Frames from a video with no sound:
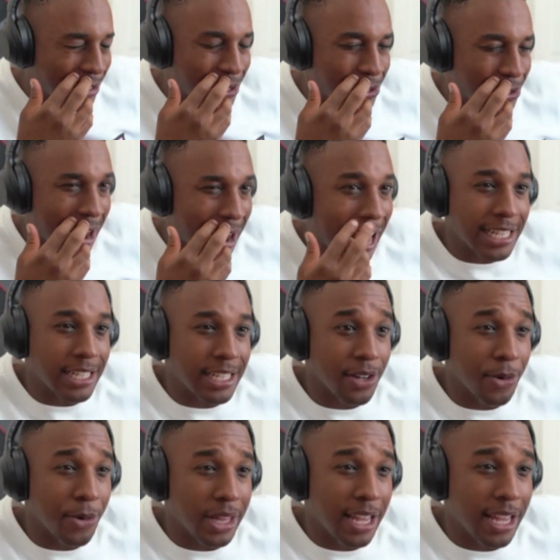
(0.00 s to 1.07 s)

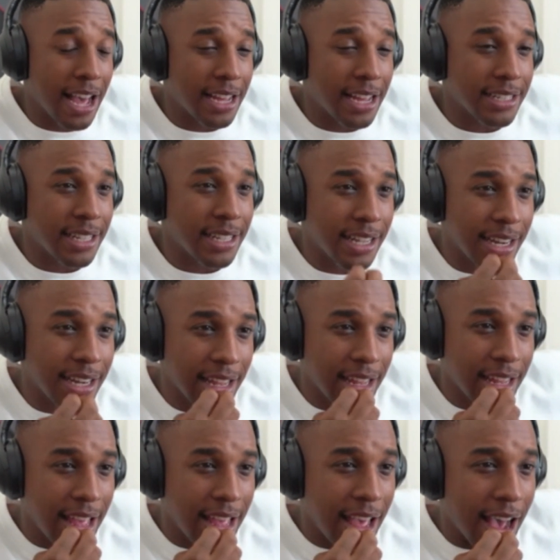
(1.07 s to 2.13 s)
distraction with content.